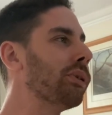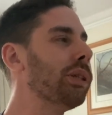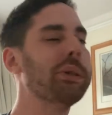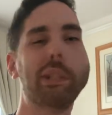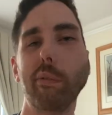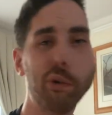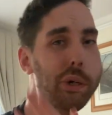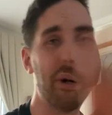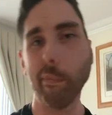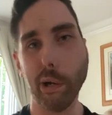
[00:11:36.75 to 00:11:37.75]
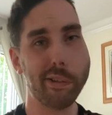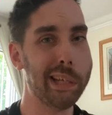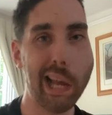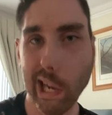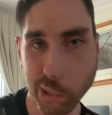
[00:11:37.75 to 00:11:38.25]
it didn't ruin her birthday
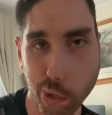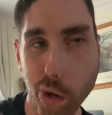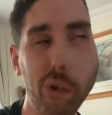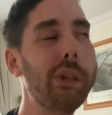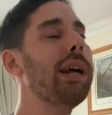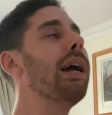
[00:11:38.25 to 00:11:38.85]
at all.